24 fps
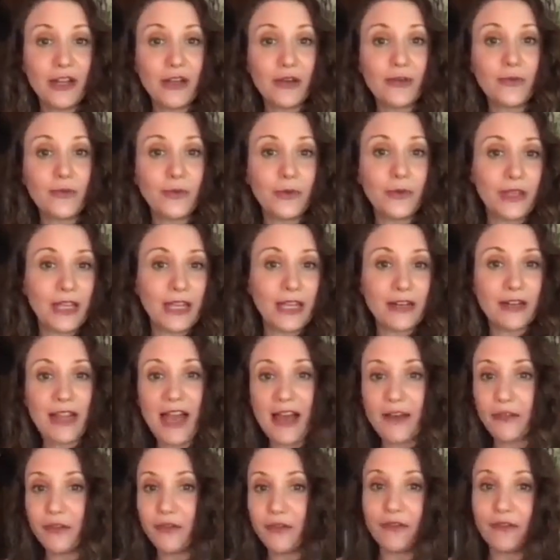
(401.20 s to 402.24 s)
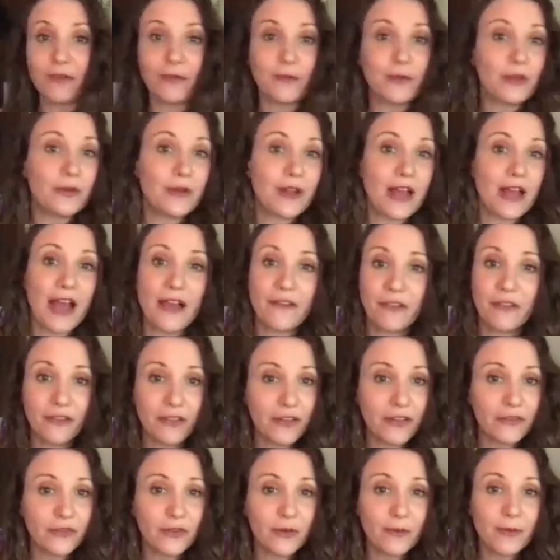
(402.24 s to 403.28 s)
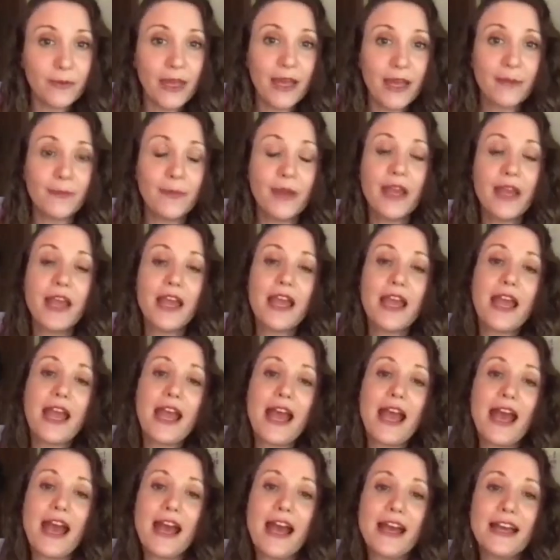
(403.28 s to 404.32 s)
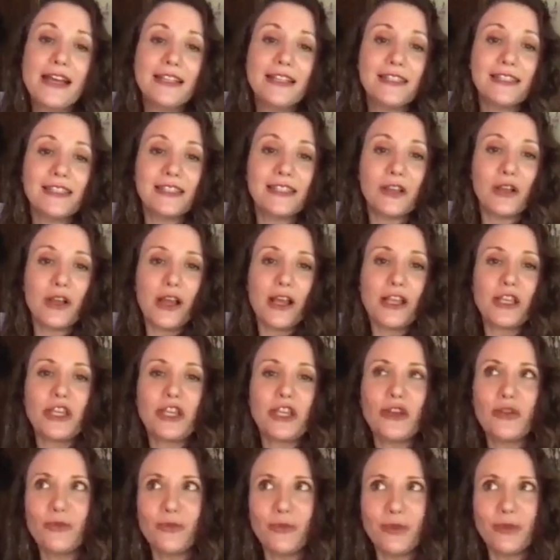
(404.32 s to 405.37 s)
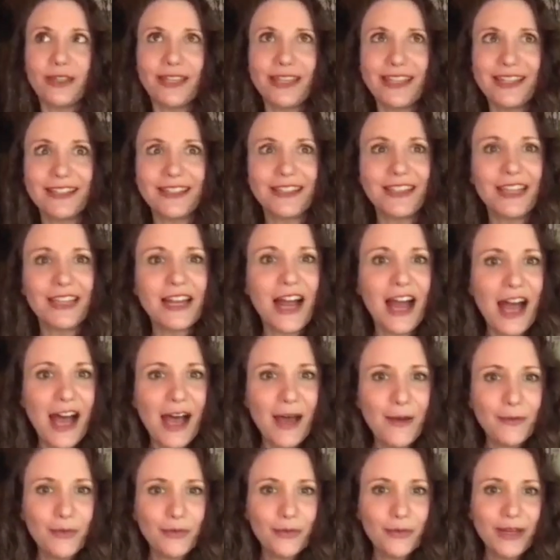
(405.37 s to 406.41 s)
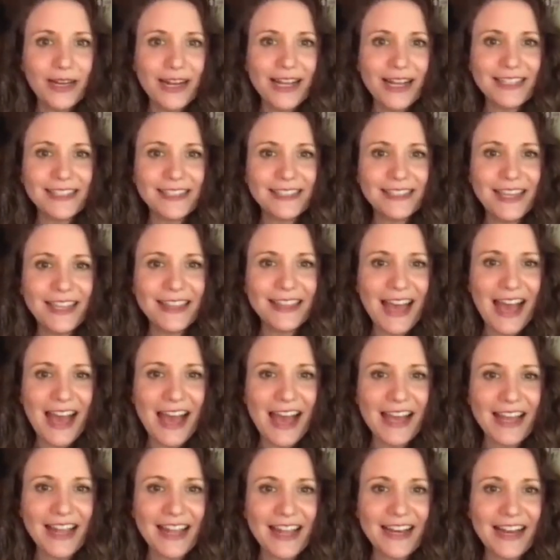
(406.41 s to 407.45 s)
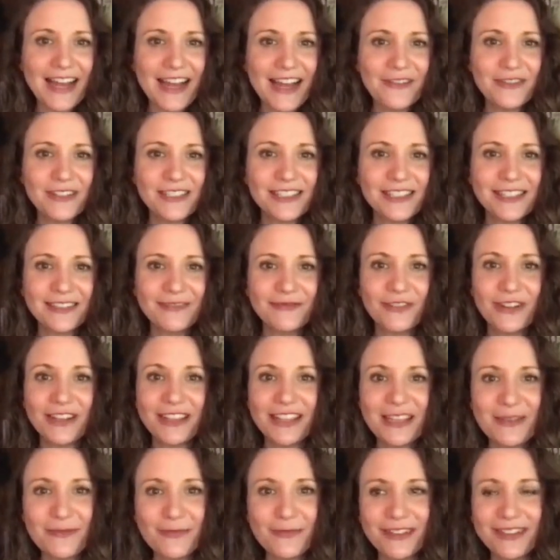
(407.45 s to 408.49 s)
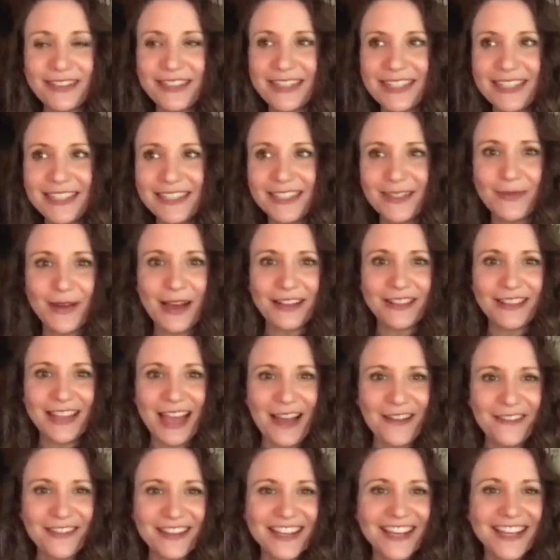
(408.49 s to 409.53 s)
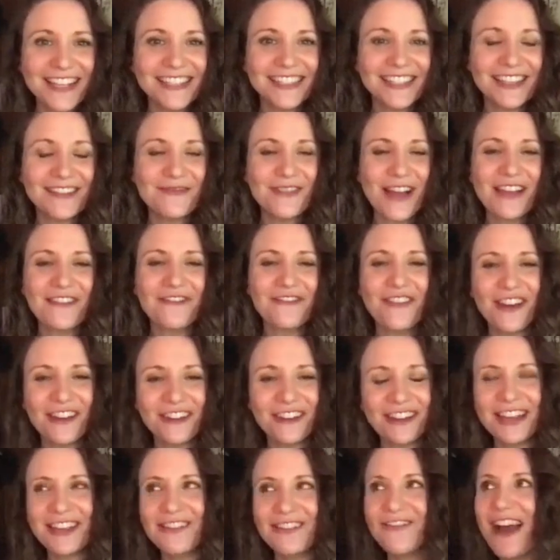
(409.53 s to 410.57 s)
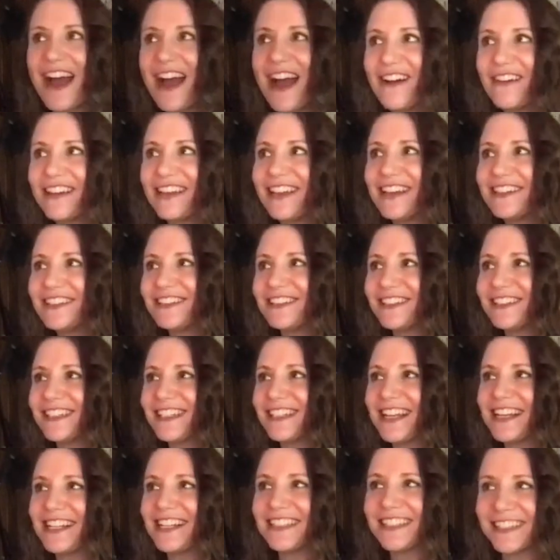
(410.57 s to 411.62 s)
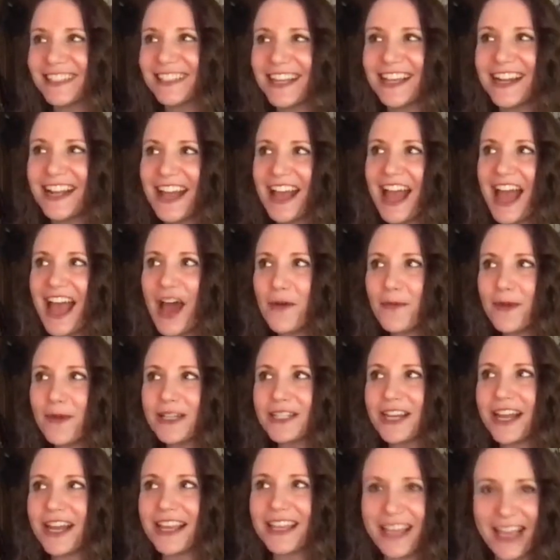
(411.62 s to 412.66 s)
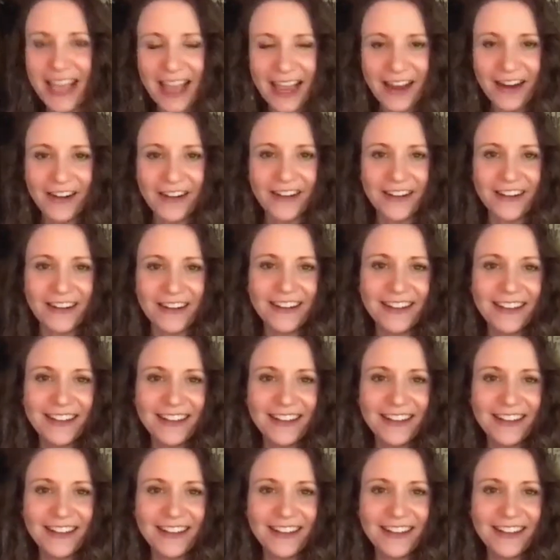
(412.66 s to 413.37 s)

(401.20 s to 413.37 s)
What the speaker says: we'll get half of it from you and half of it from them. And you really lit up when I said that, and I was really pleased about that because I felt like, wow, he understands that how much I care.